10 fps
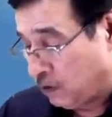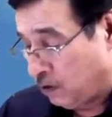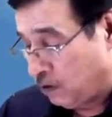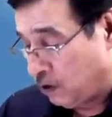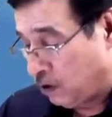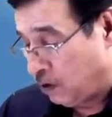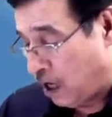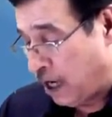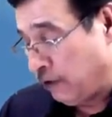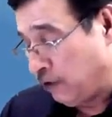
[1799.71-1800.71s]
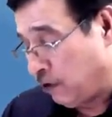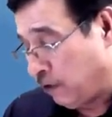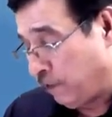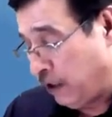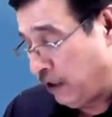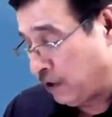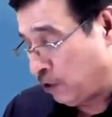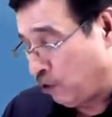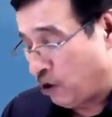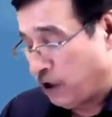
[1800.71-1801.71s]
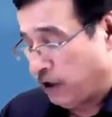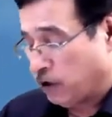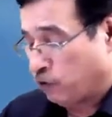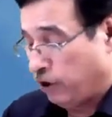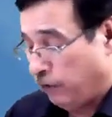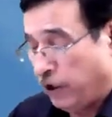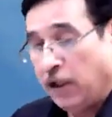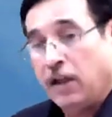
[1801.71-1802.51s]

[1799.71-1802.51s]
so either of these two wordings will be